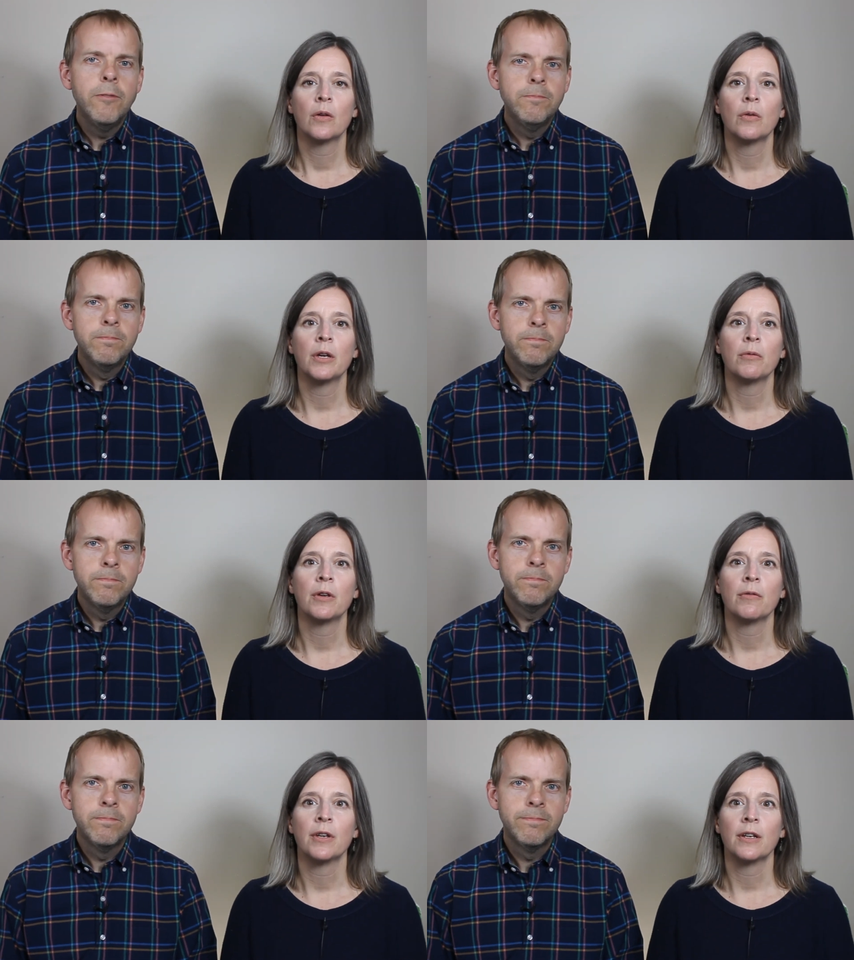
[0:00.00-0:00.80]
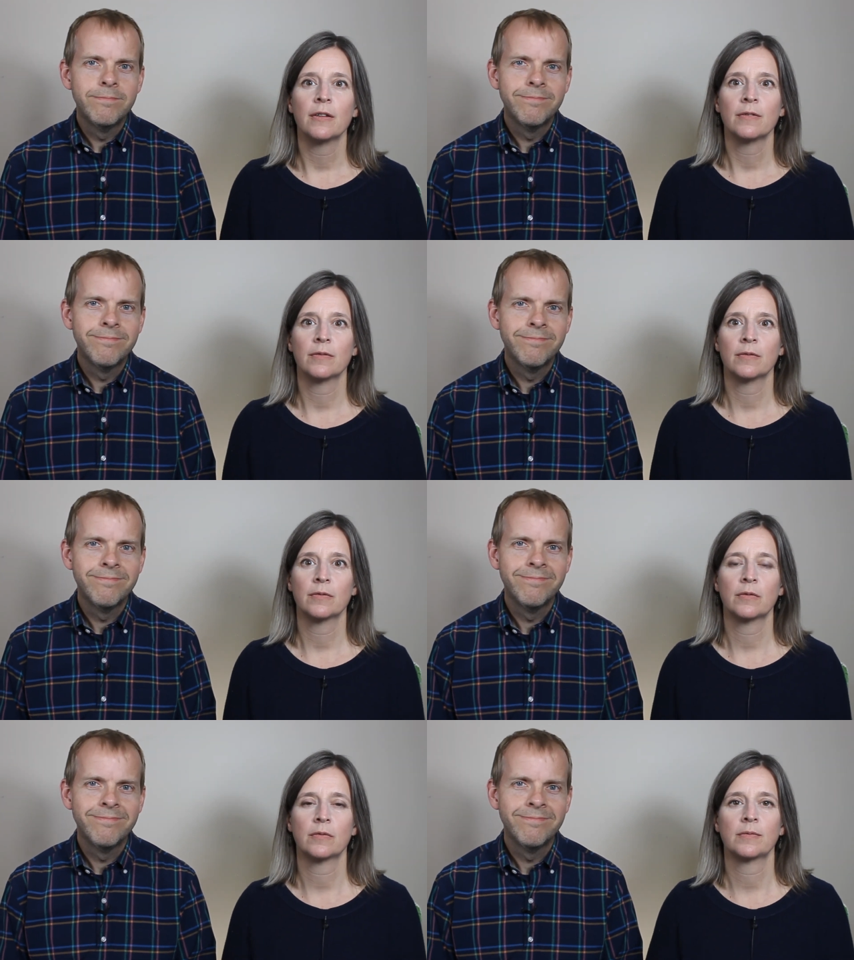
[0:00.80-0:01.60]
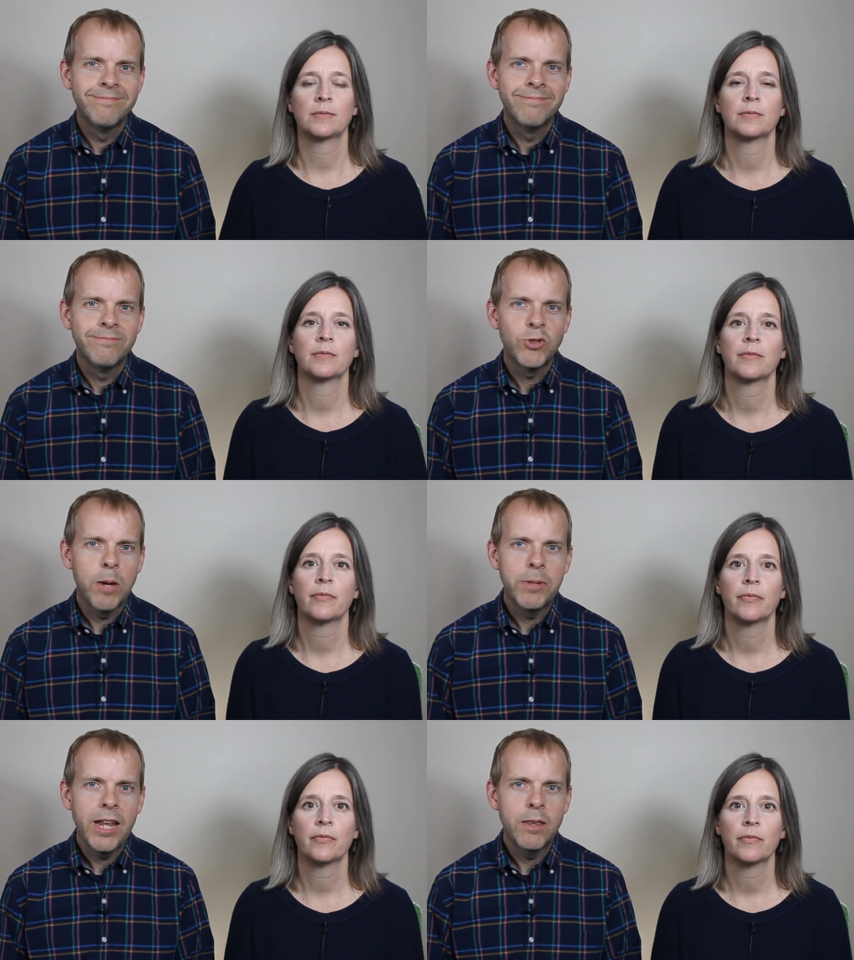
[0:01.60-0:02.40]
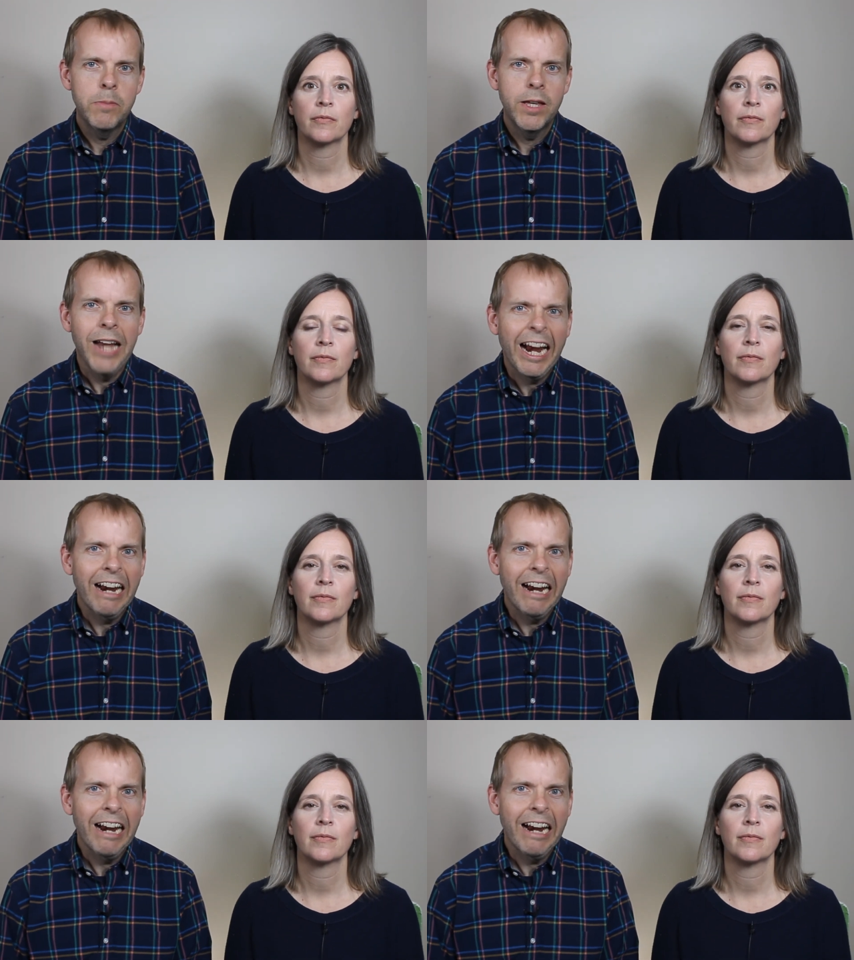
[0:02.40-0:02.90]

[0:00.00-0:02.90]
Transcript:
Speaker 1: Wait, wait, wait. Jumping at the bit.